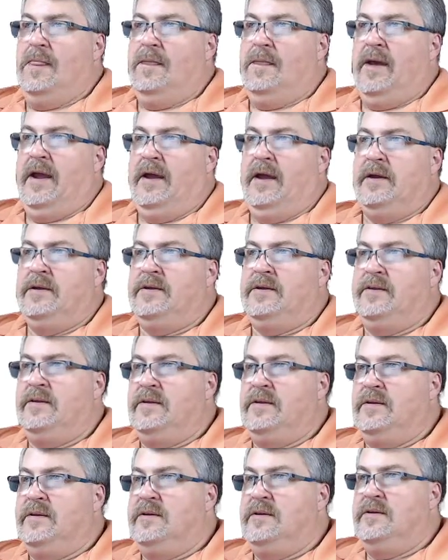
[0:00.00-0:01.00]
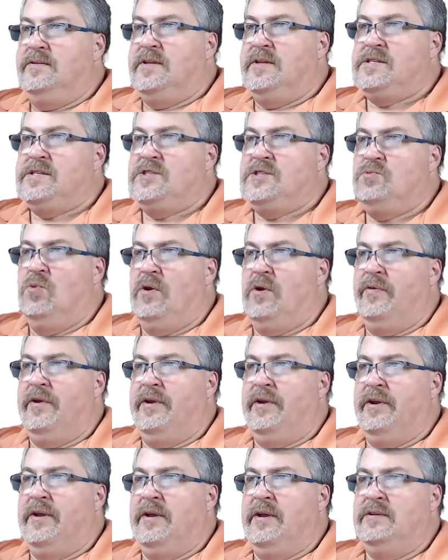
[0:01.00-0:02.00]
And this is where they're
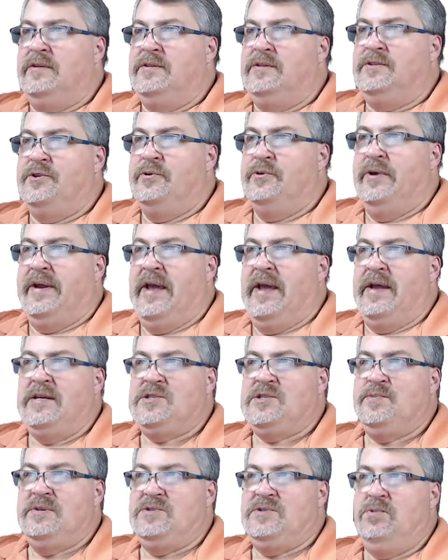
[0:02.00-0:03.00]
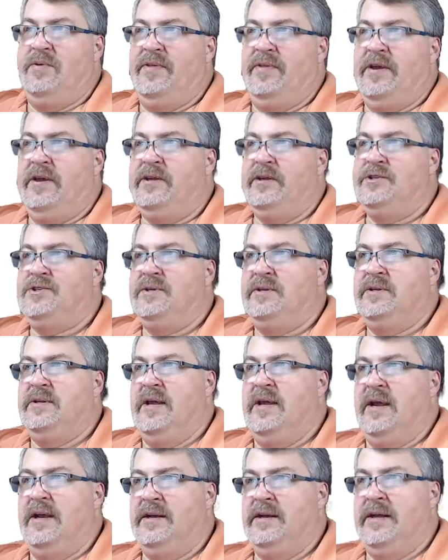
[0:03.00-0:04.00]
going to do enhancements with the engine
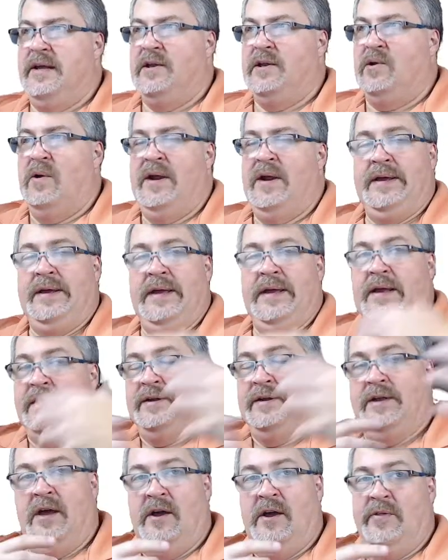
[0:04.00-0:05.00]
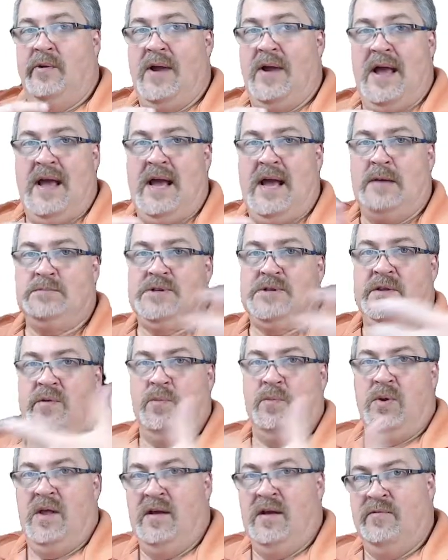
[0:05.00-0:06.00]
and integrating it into other apps, other
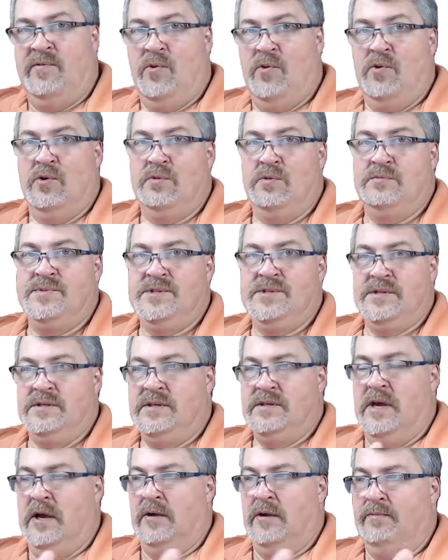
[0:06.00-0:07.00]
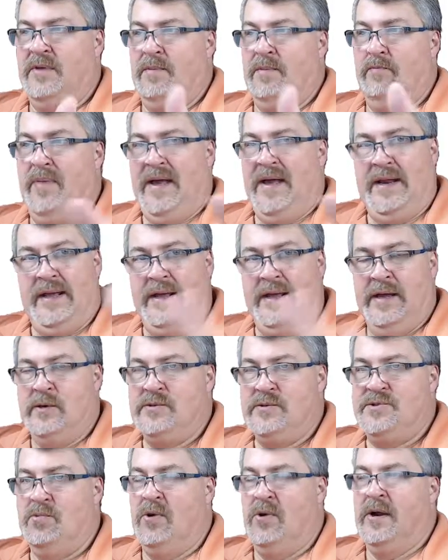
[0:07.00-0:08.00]
platforms, embedding
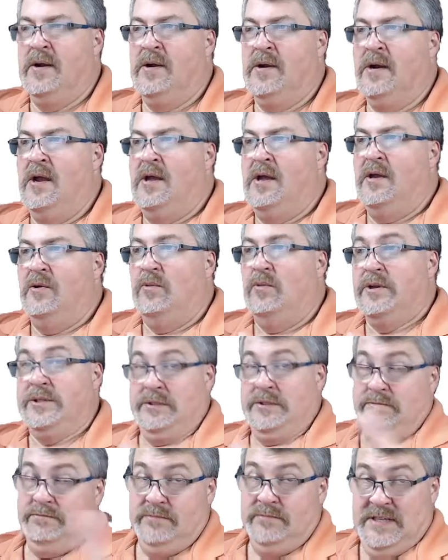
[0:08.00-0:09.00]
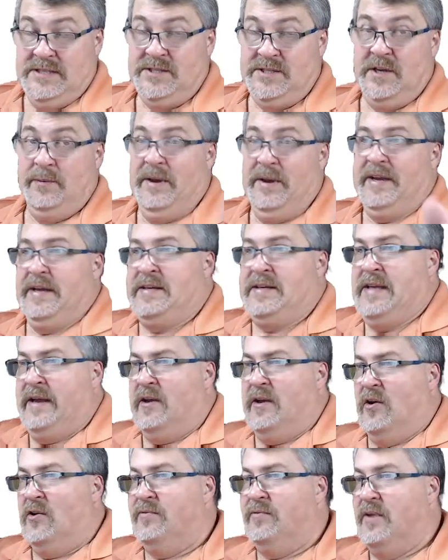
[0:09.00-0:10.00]
elsewhere, which that's going to make it take
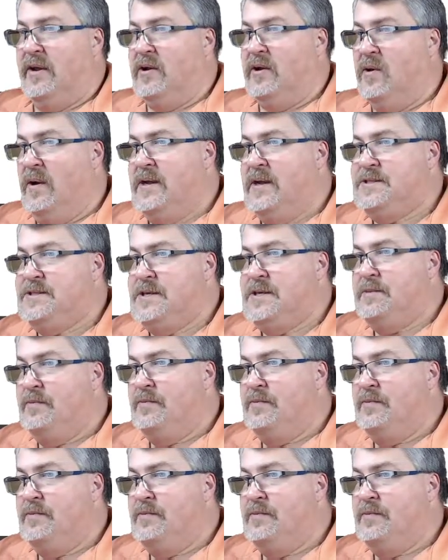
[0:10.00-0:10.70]
off like crazy.